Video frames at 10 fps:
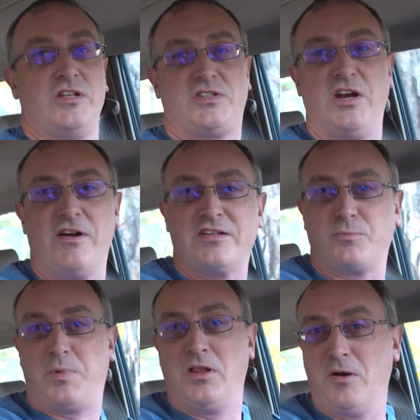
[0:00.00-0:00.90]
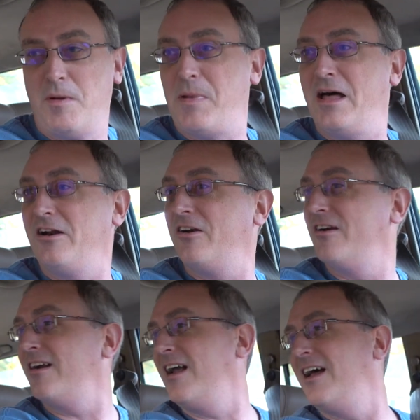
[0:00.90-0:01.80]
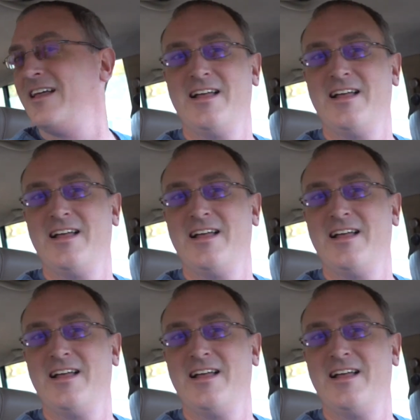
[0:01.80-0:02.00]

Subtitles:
the steering is a little bit better.